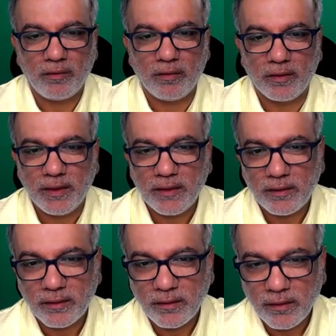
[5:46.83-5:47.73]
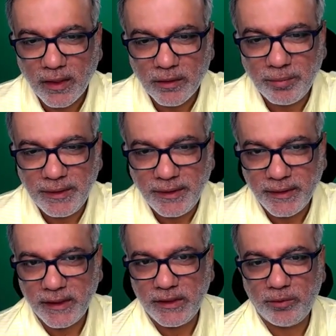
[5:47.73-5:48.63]
This has been
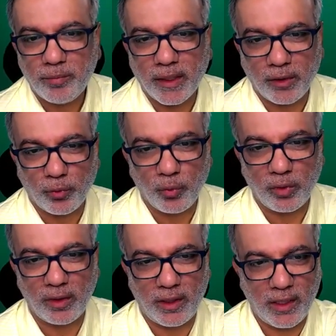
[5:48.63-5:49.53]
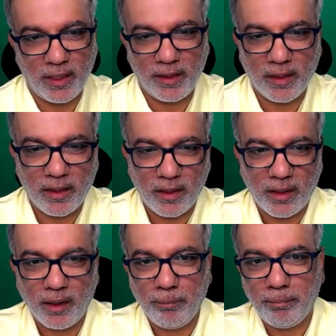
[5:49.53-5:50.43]
changed by Google, and
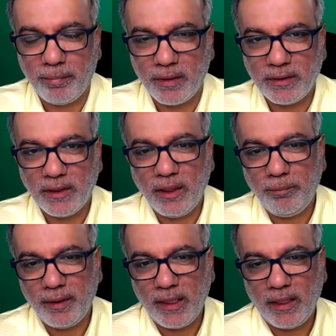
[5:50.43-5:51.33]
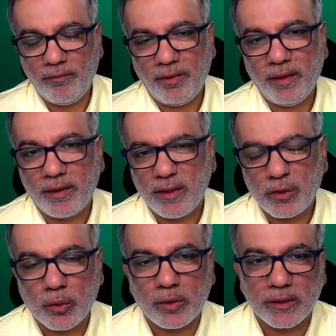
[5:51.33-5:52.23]
I personally believe it is
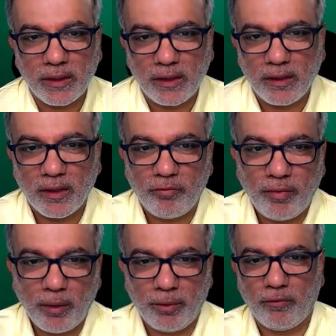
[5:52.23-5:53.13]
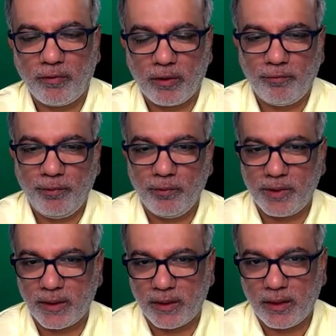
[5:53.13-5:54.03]
causing a fair bit of
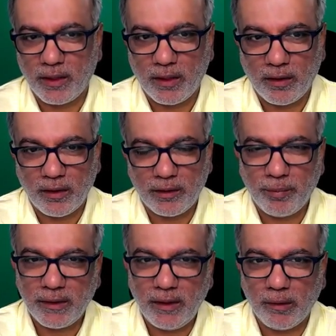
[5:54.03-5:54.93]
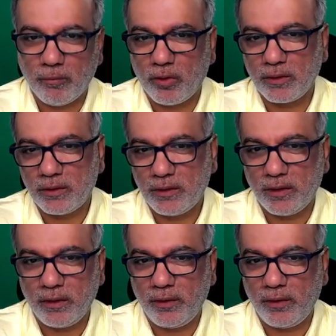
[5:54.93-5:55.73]
confusion, especially amongst the